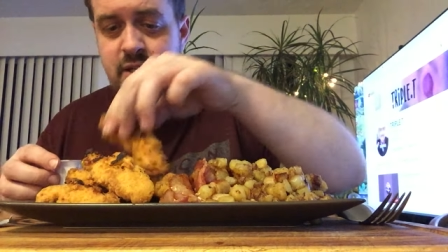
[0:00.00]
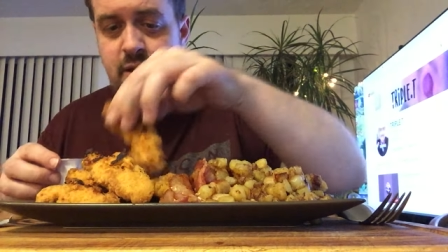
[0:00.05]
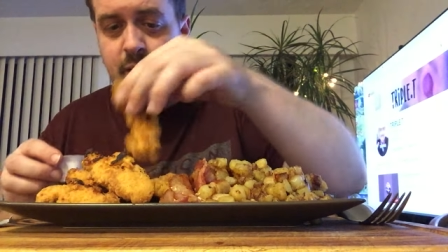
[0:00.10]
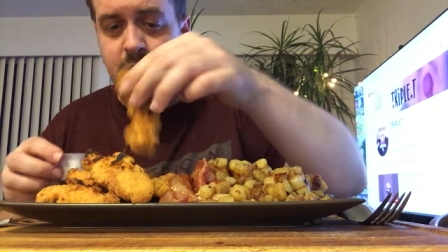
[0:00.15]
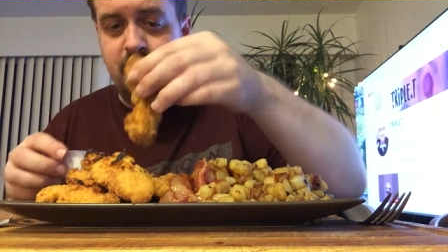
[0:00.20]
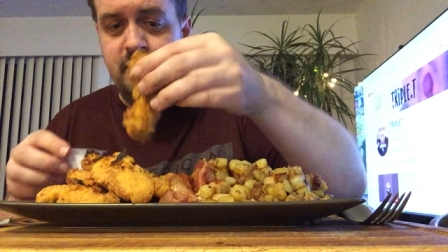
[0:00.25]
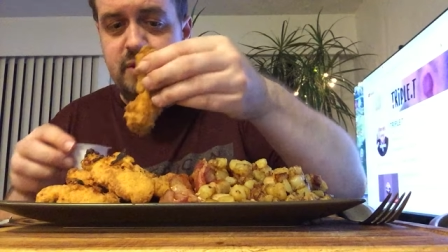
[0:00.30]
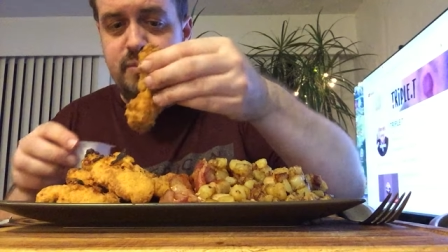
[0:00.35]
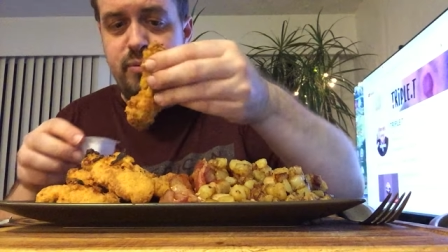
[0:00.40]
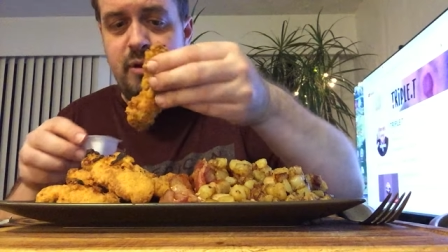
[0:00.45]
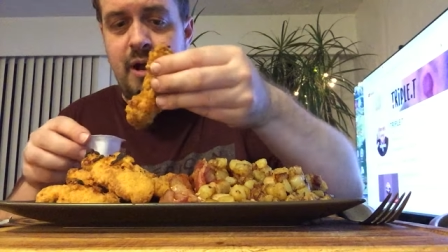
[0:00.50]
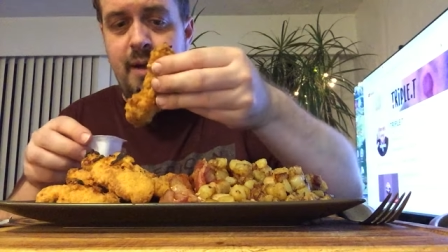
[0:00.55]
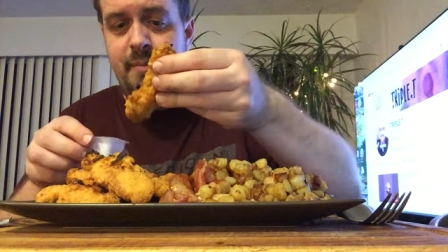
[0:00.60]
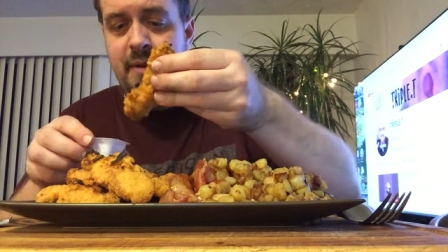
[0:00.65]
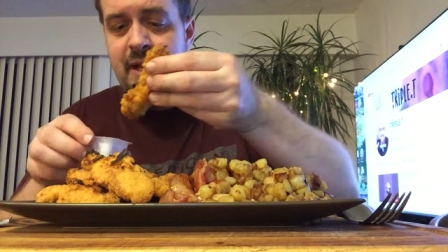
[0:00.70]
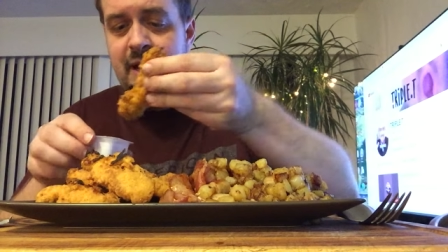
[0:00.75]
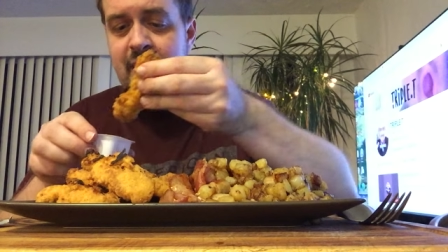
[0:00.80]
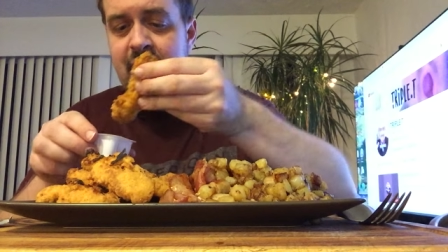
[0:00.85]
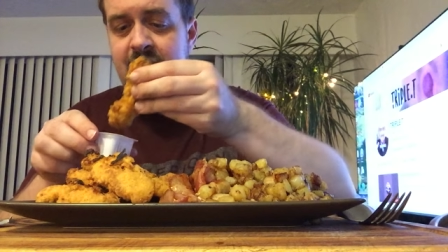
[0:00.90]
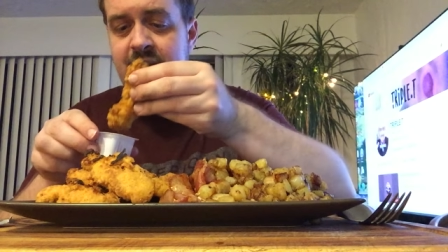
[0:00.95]
so it was
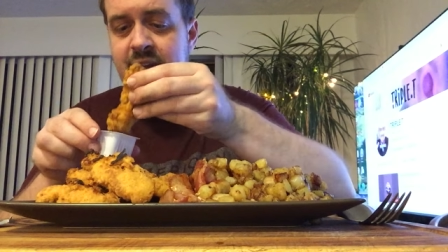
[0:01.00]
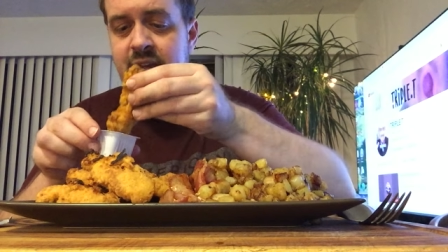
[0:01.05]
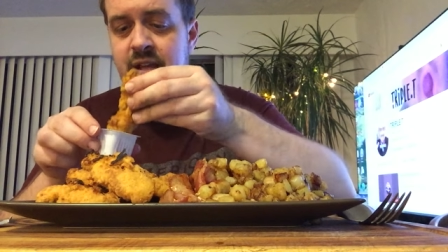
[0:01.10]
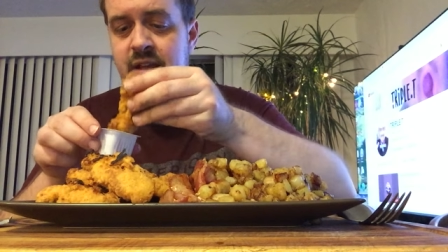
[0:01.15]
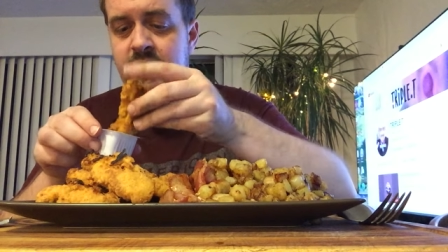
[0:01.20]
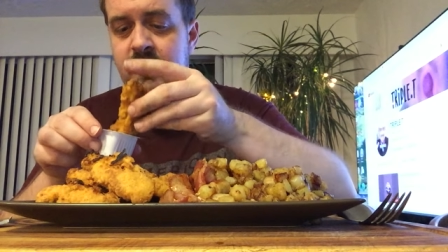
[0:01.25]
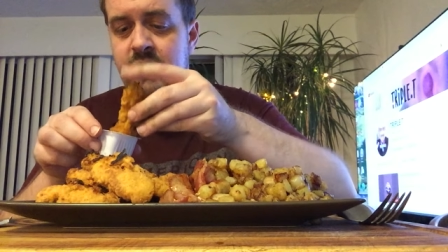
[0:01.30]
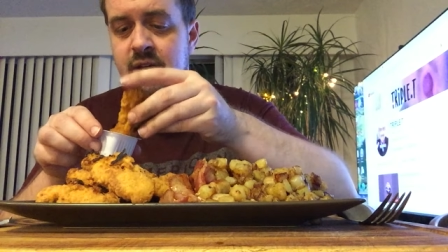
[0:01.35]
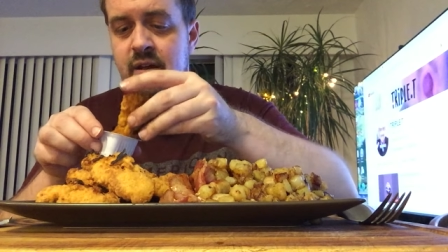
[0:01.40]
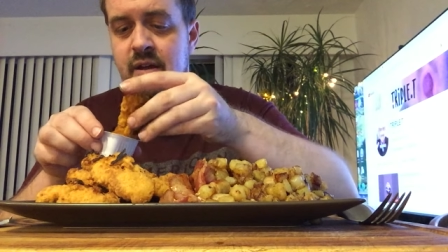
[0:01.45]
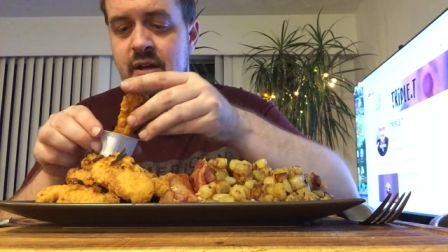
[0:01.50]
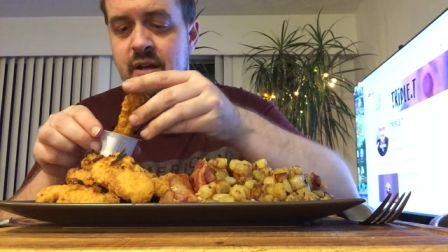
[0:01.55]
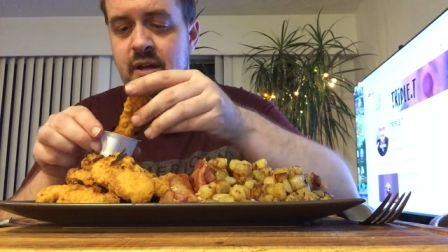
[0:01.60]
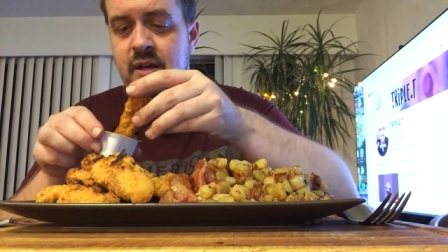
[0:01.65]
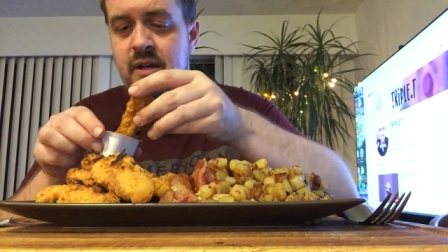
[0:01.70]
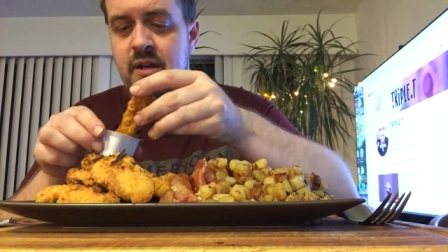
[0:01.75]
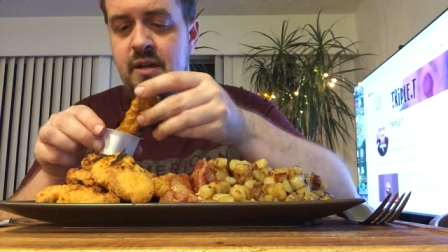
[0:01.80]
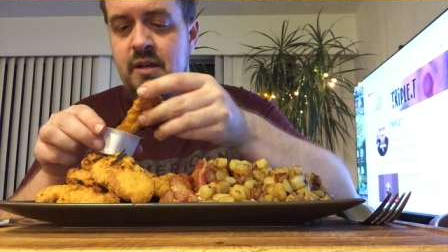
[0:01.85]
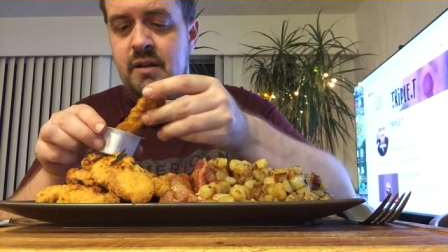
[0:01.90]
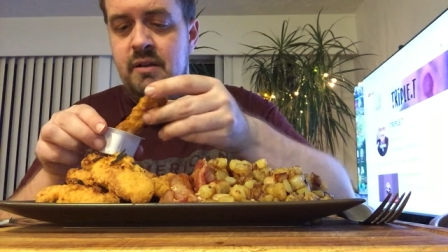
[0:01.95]
probably like
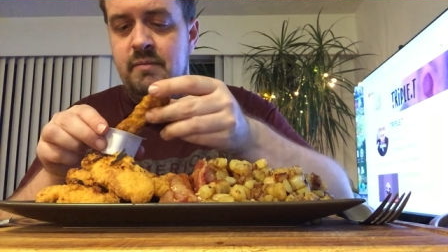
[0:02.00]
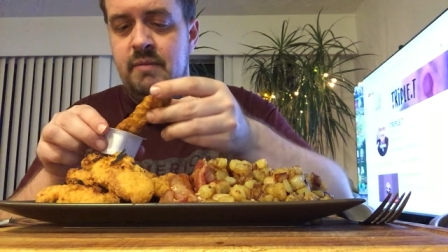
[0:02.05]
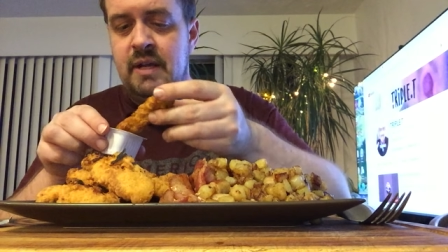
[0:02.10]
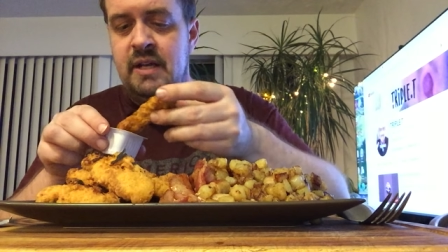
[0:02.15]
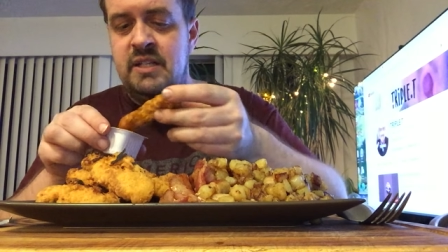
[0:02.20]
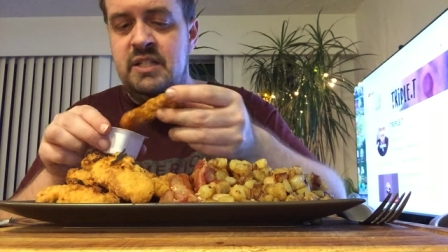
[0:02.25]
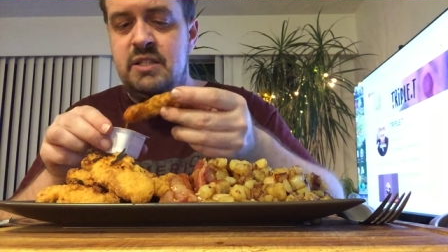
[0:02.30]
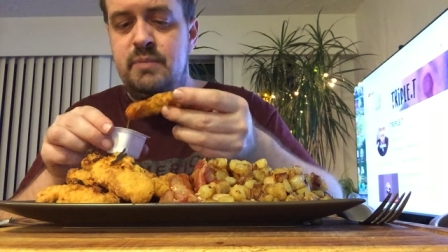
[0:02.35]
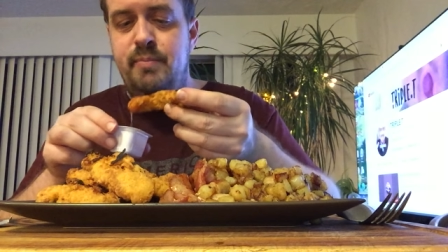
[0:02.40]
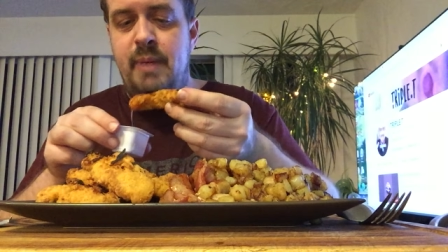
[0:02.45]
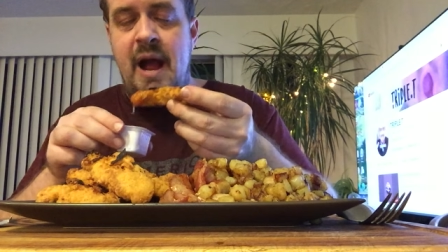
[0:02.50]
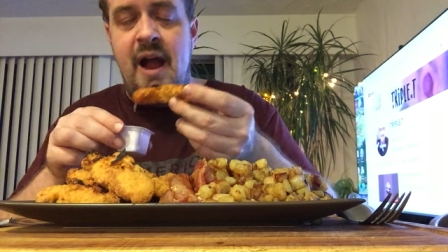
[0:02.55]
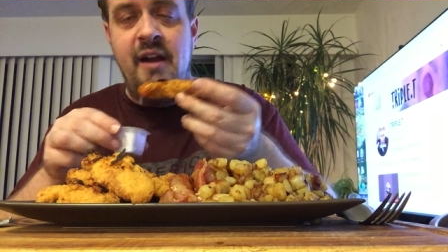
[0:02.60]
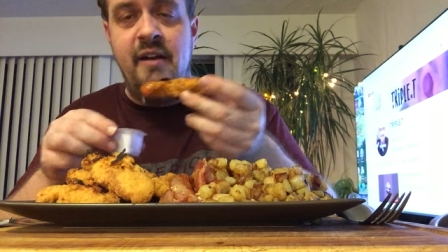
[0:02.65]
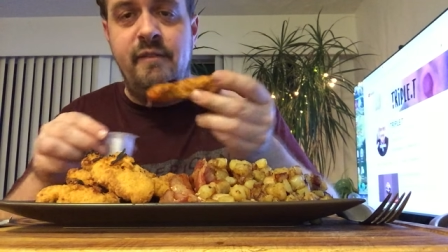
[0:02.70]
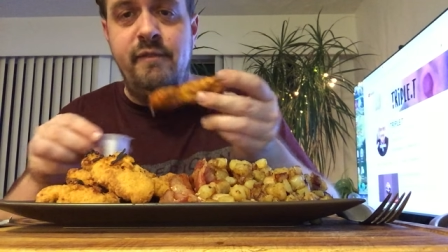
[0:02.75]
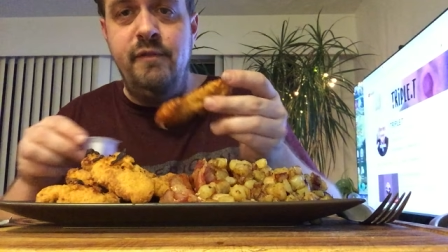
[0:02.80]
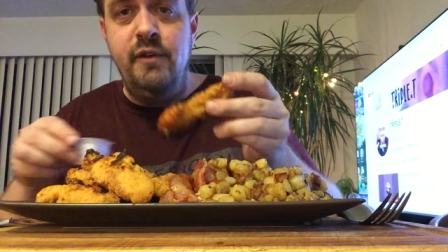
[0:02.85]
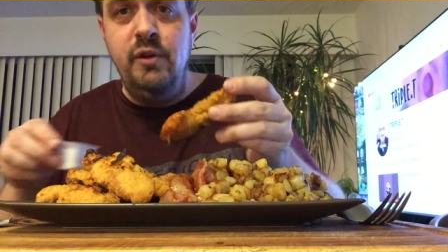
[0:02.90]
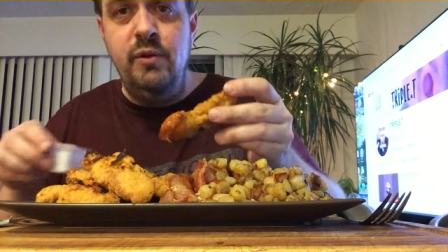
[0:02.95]

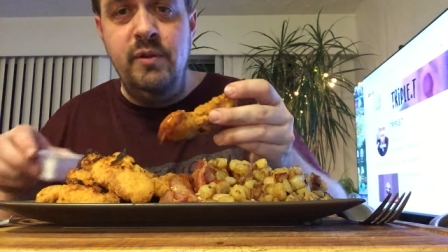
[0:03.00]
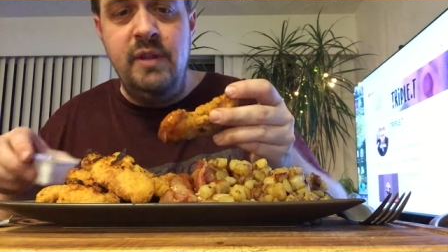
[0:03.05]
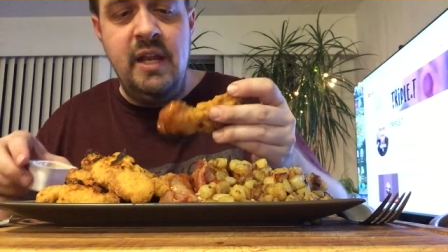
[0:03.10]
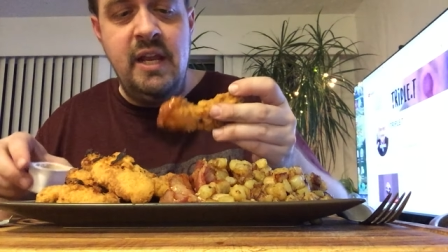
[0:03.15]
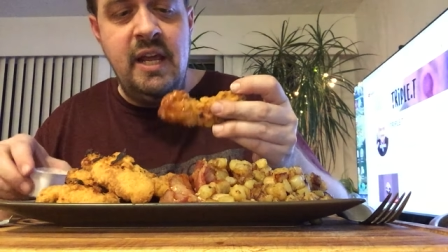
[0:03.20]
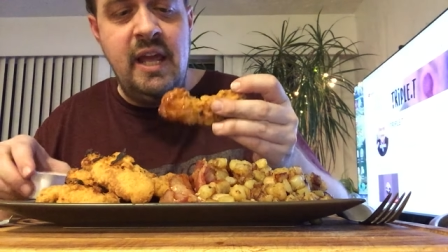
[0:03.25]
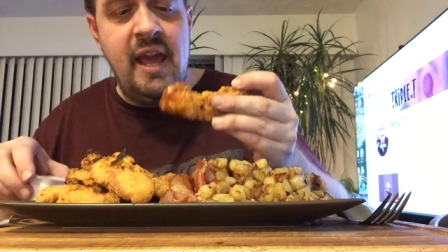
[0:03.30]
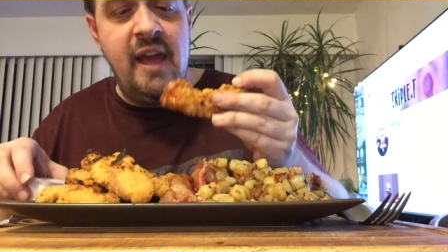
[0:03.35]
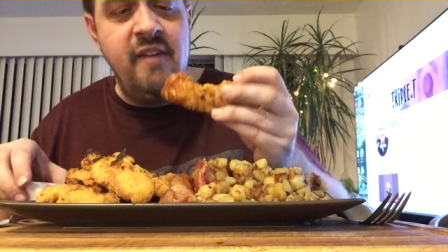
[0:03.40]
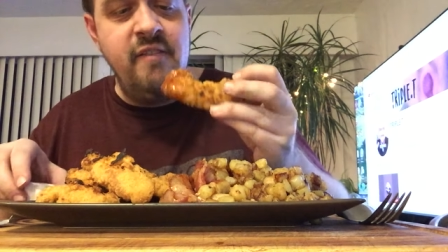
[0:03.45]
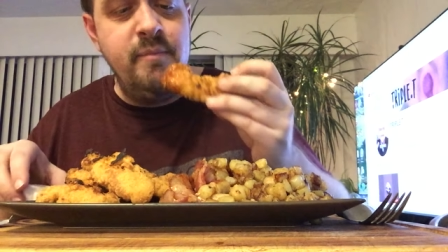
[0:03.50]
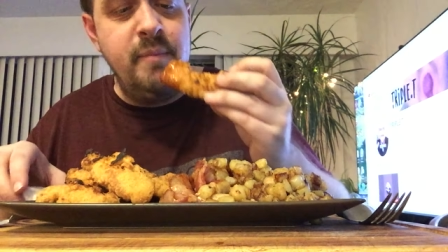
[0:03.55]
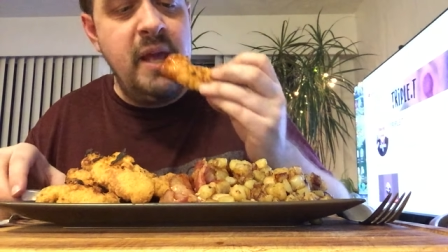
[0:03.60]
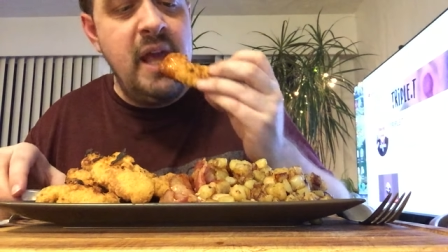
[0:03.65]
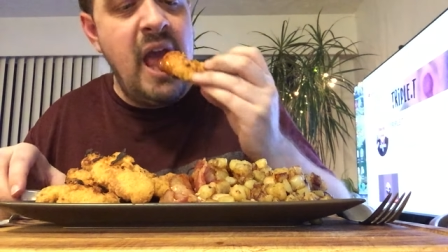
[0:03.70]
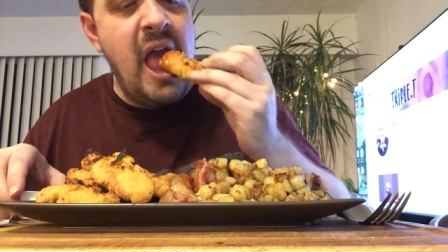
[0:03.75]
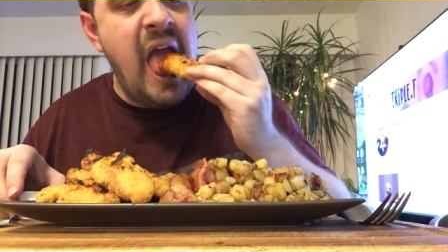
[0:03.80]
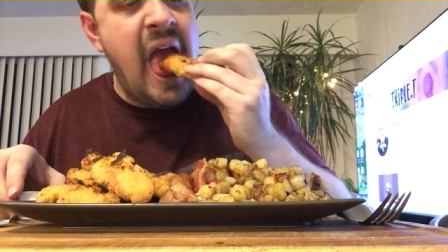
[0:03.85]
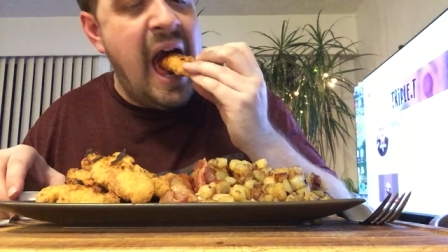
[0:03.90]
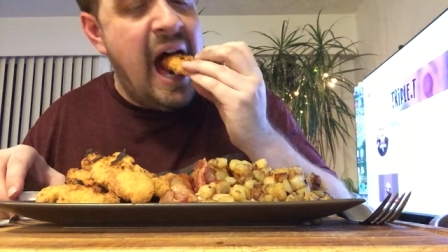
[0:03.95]
expired food that he gave me.